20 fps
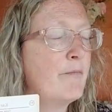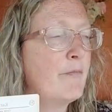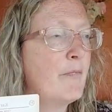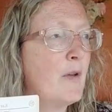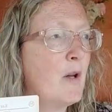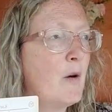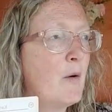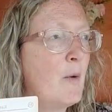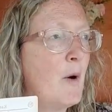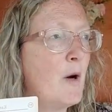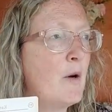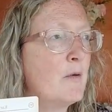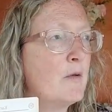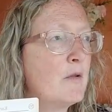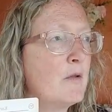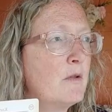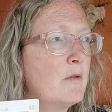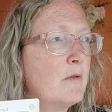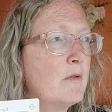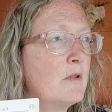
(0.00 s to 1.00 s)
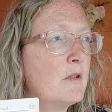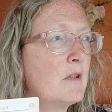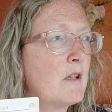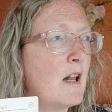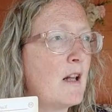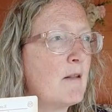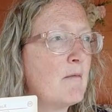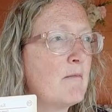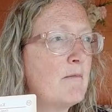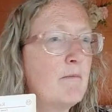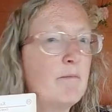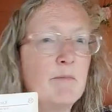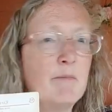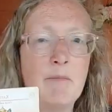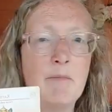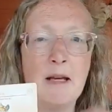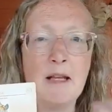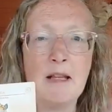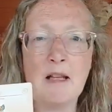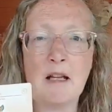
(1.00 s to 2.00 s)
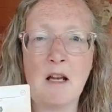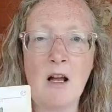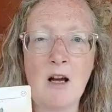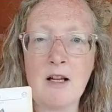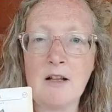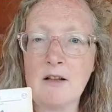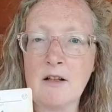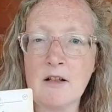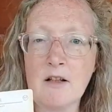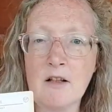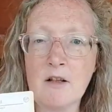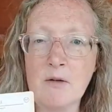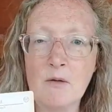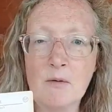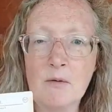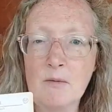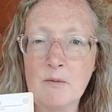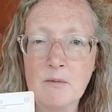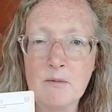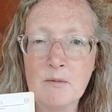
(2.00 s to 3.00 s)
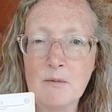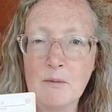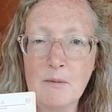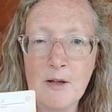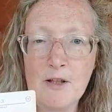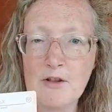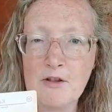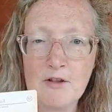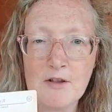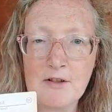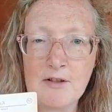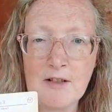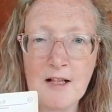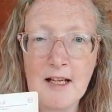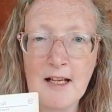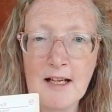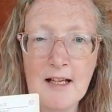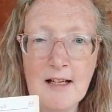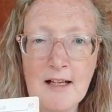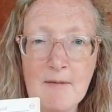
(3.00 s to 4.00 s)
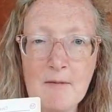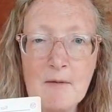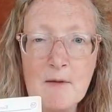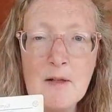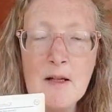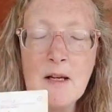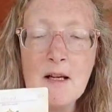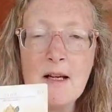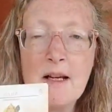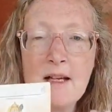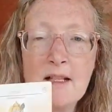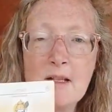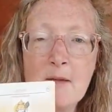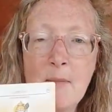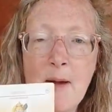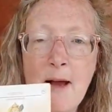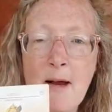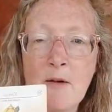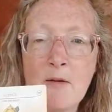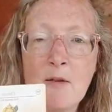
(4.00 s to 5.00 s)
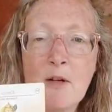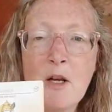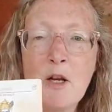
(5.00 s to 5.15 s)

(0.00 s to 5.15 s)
quote, which is like, be the light that you wish to see. It's about,